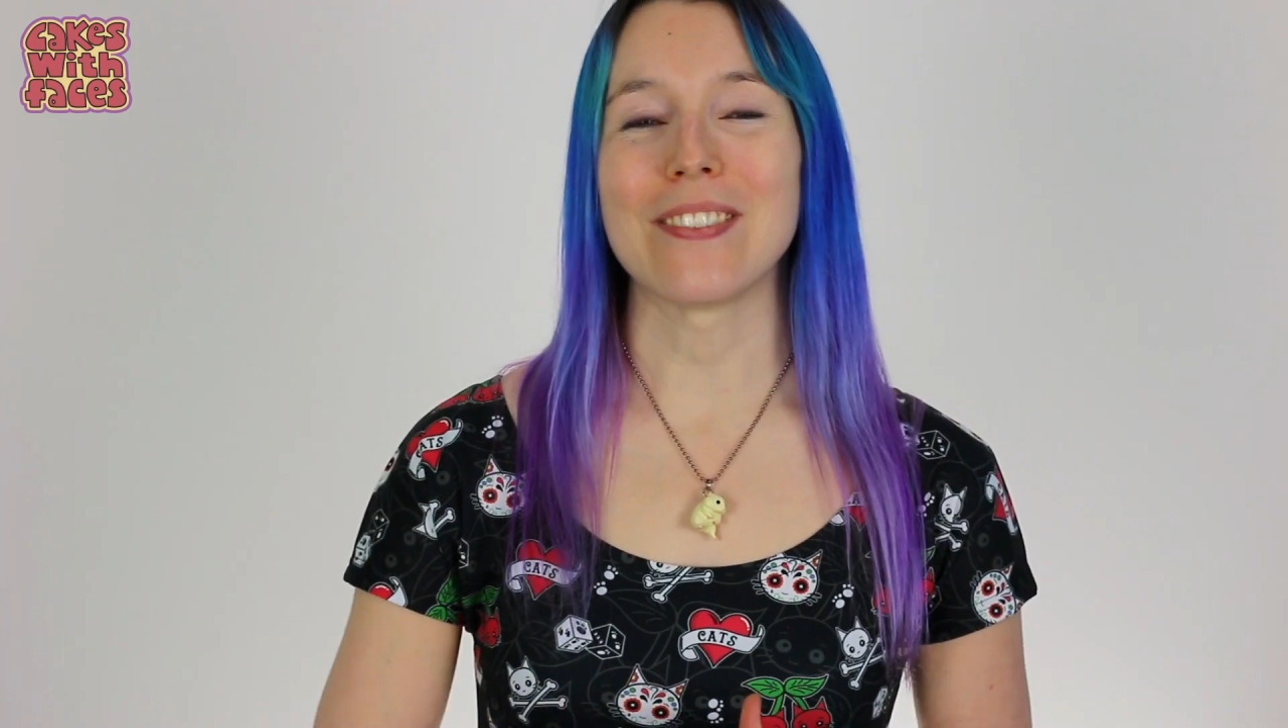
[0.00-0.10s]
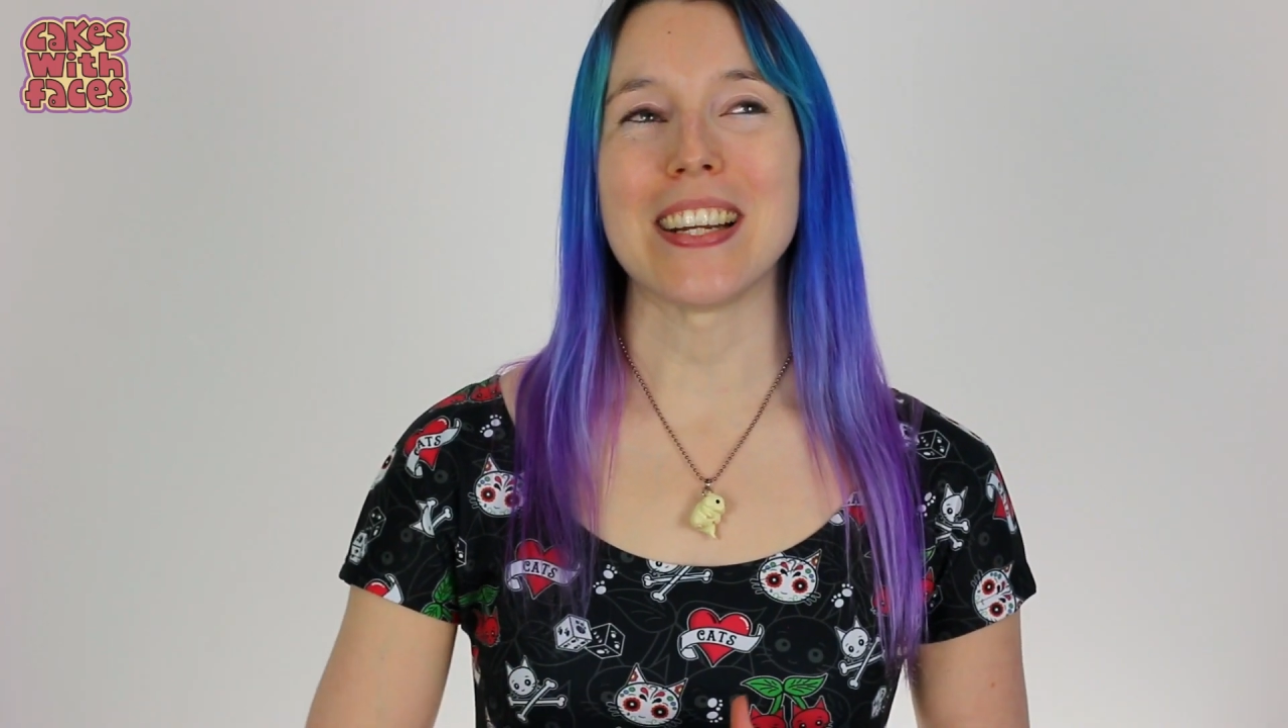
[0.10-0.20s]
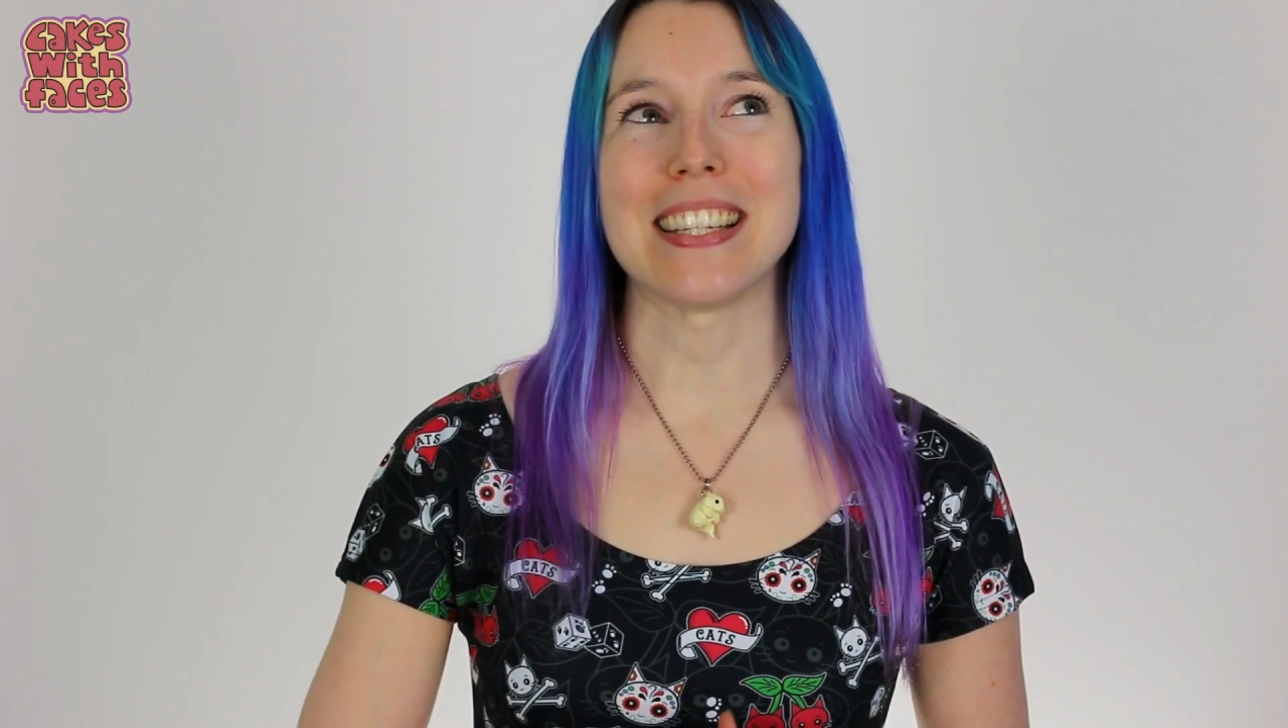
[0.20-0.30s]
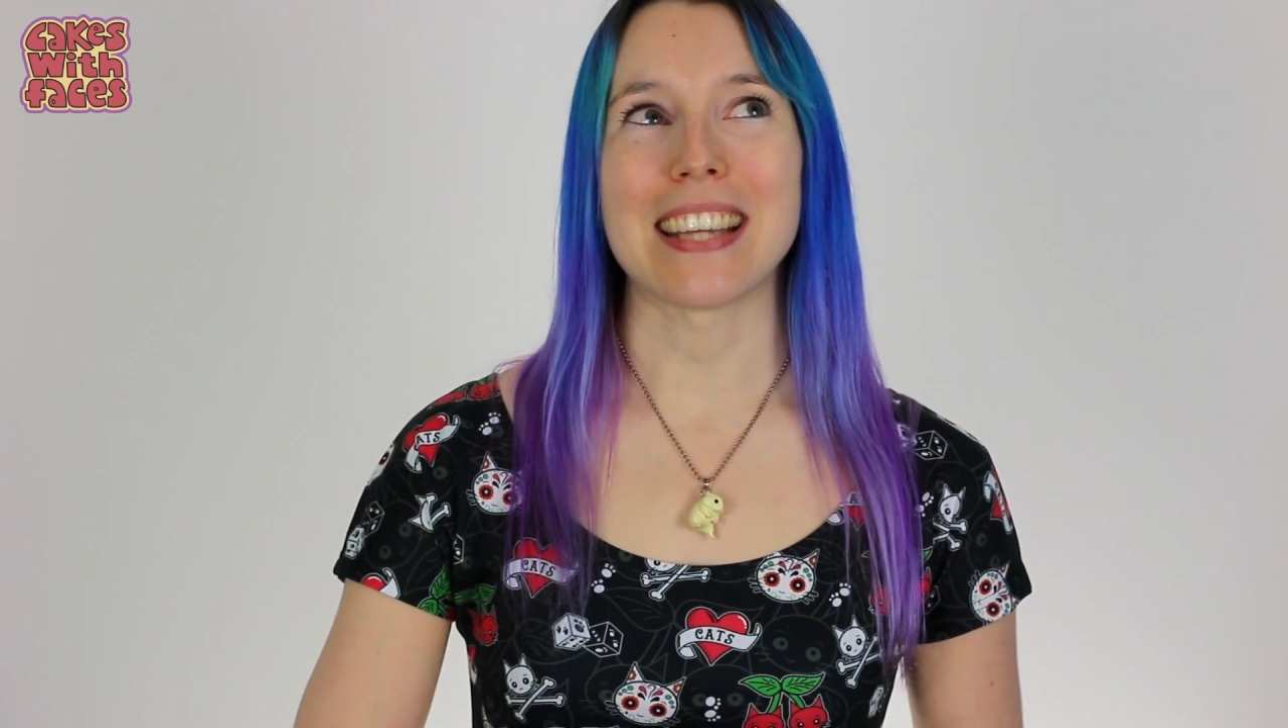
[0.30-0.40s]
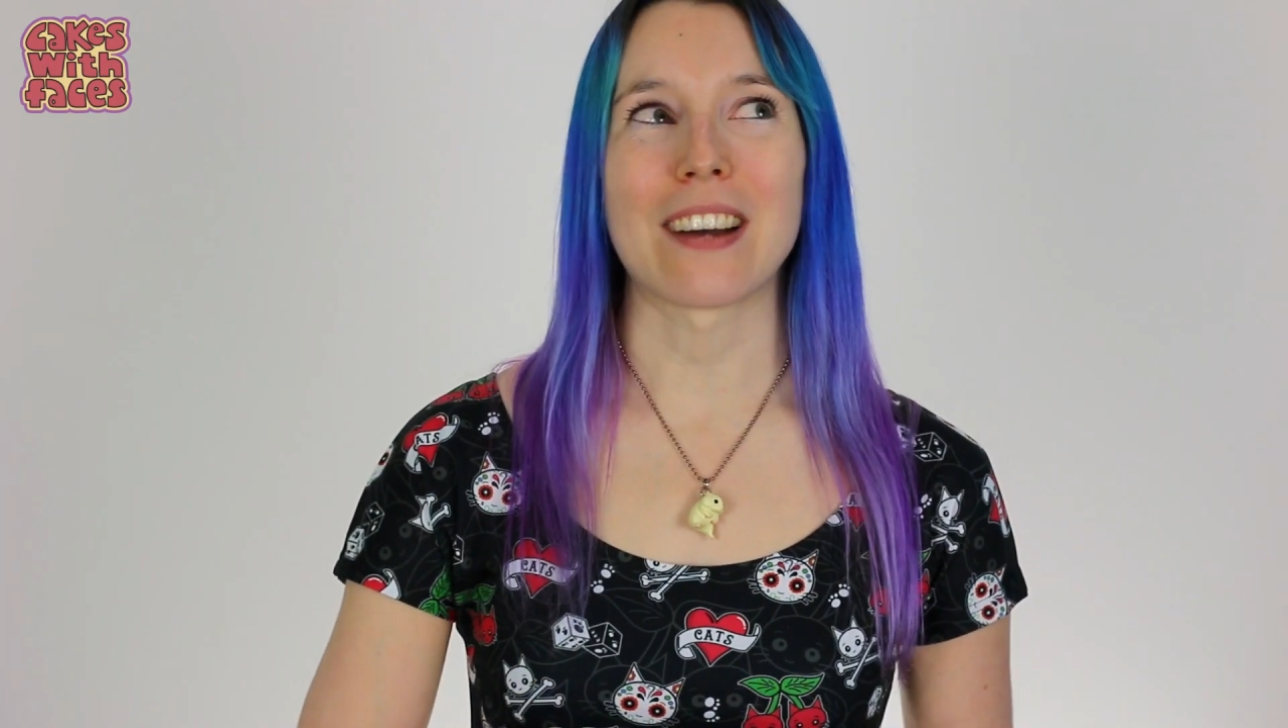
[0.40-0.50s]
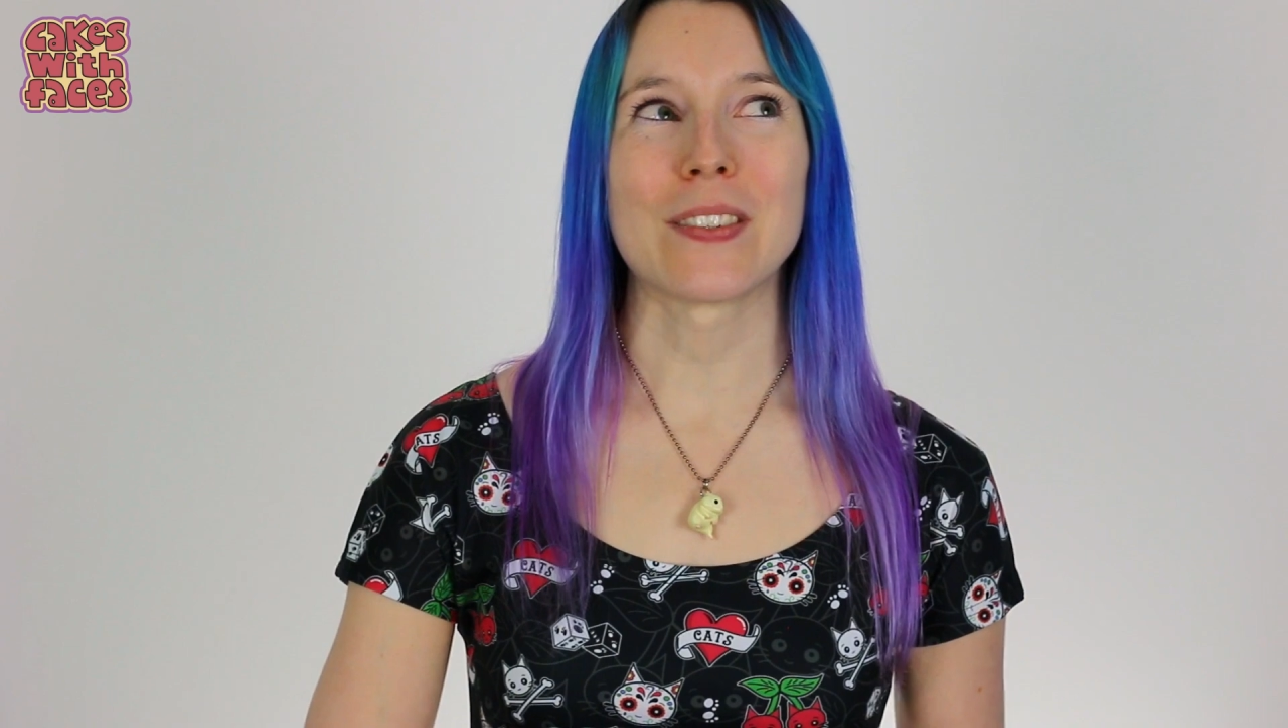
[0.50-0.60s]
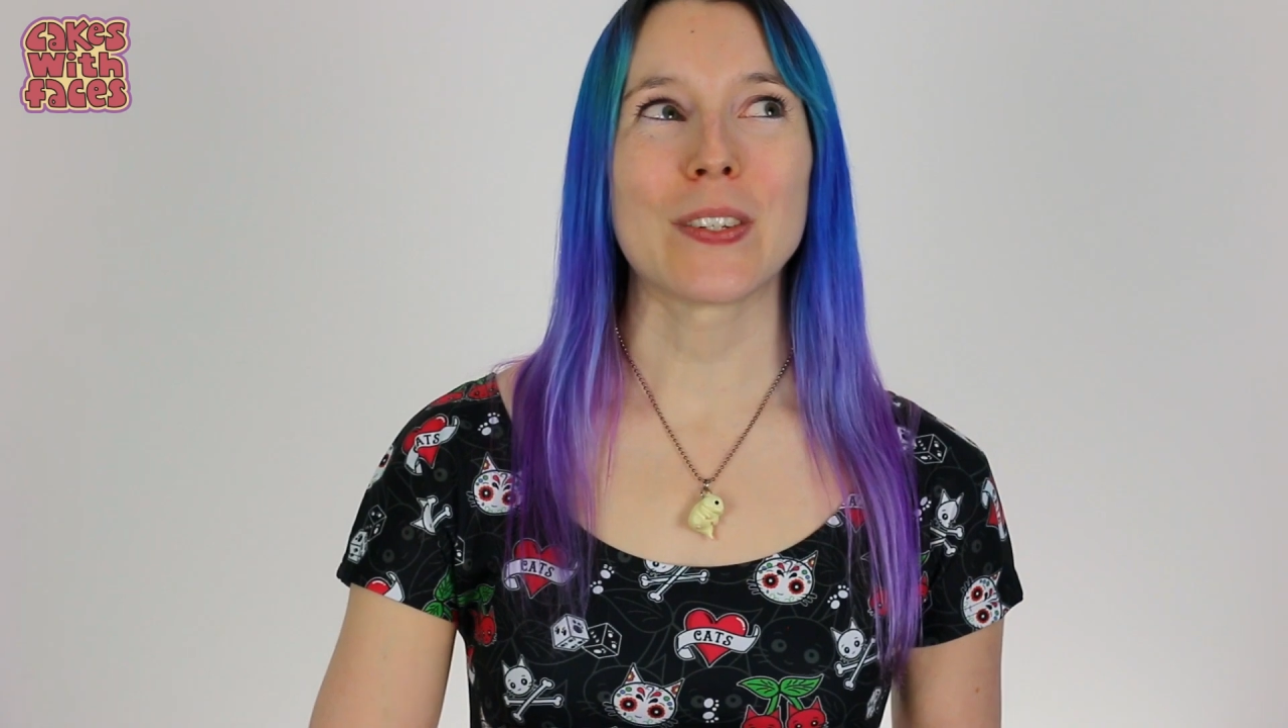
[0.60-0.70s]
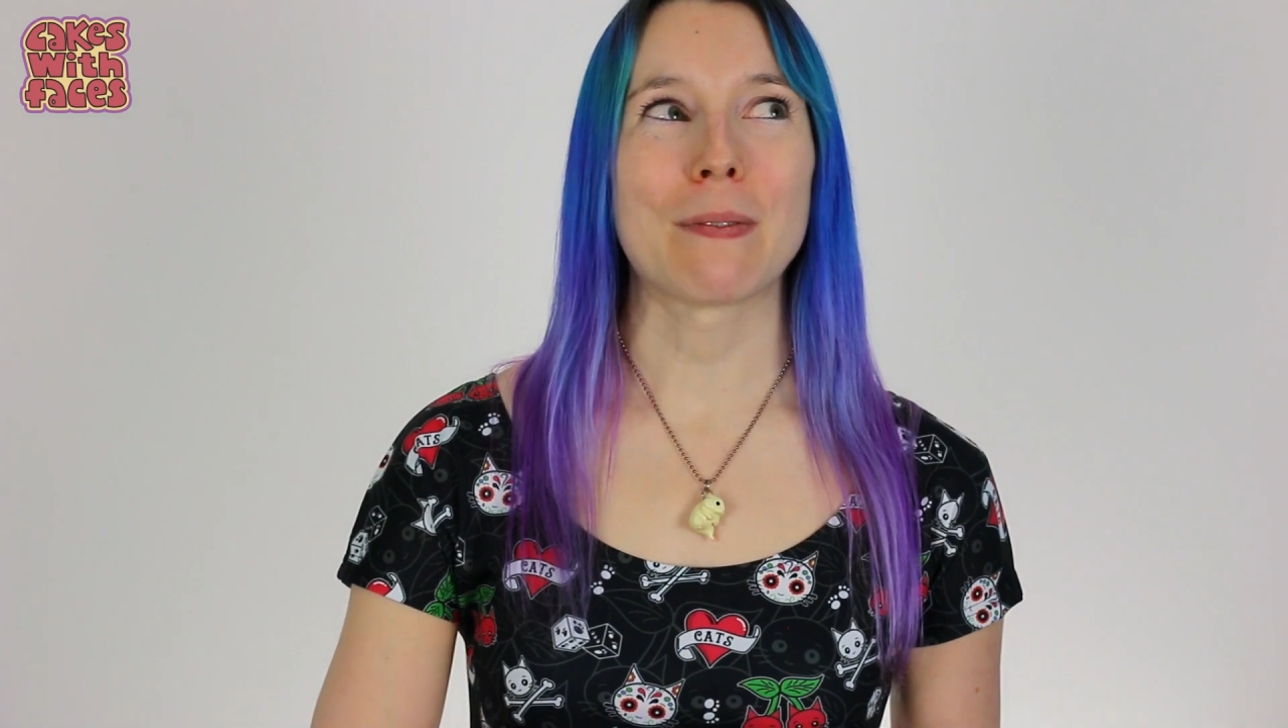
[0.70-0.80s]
it went down